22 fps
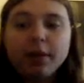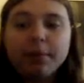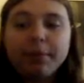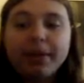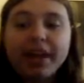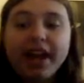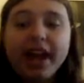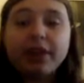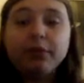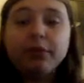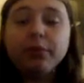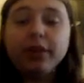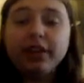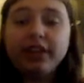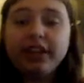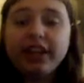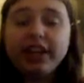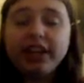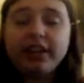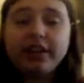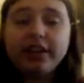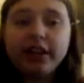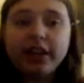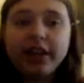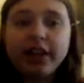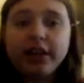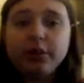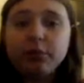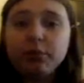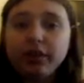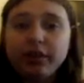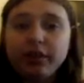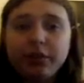But yeah, I
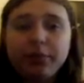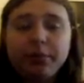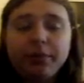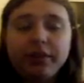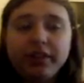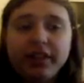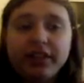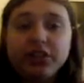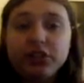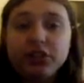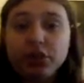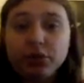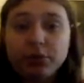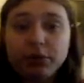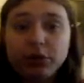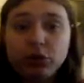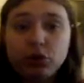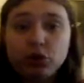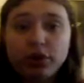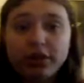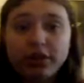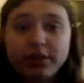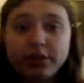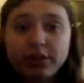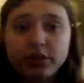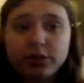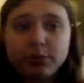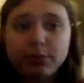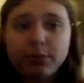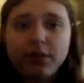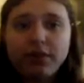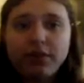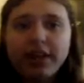really, really do enjoy
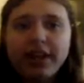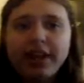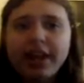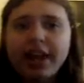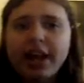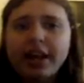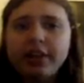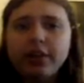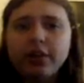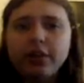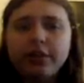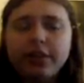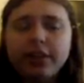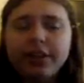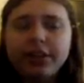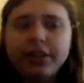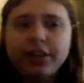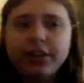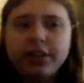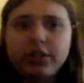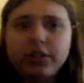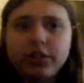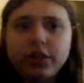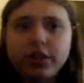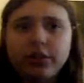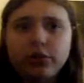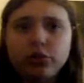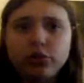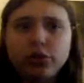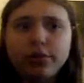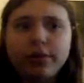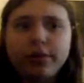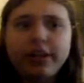this movie. I know that the
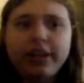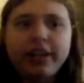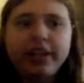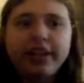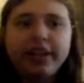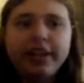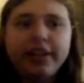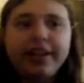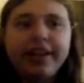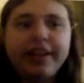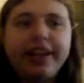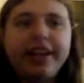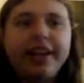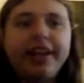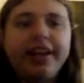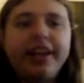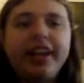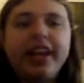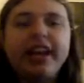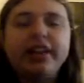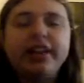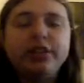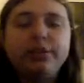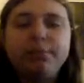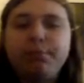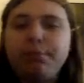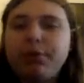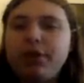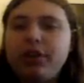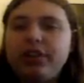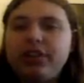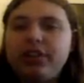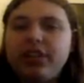Nostalgia Critic has
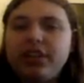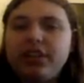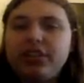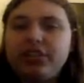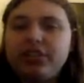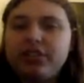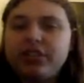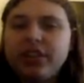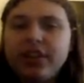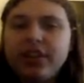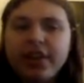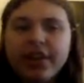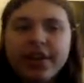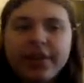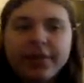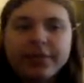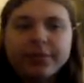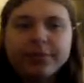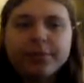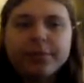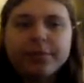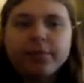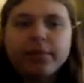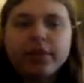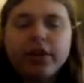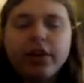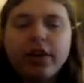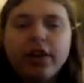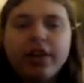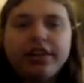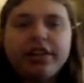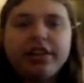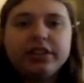put this
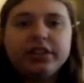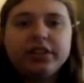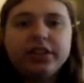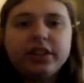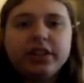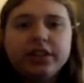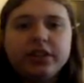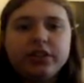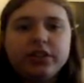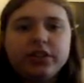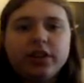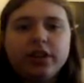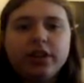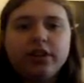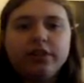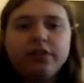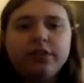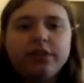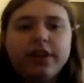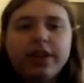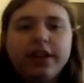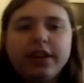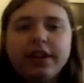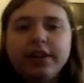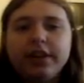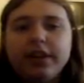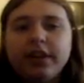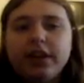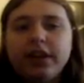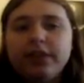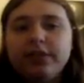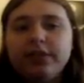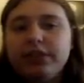on his list of
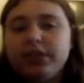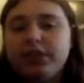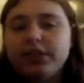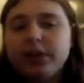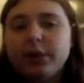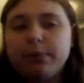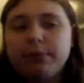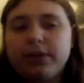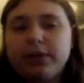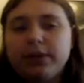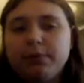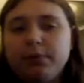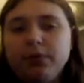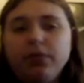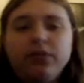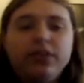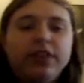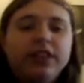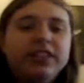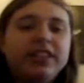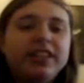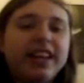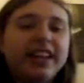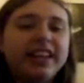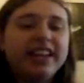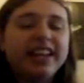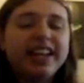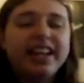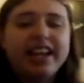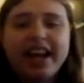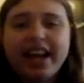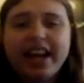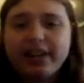the top 10 movies that
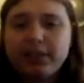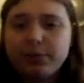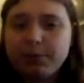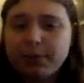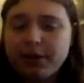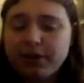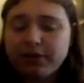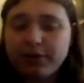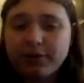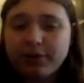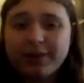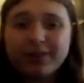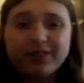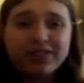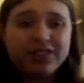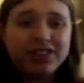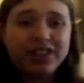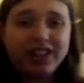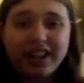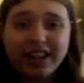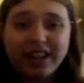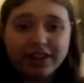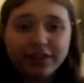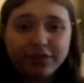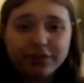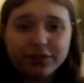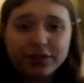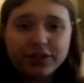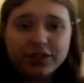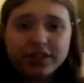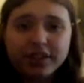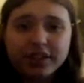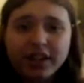he hates but everyone else
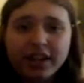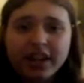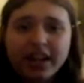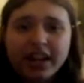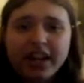loves.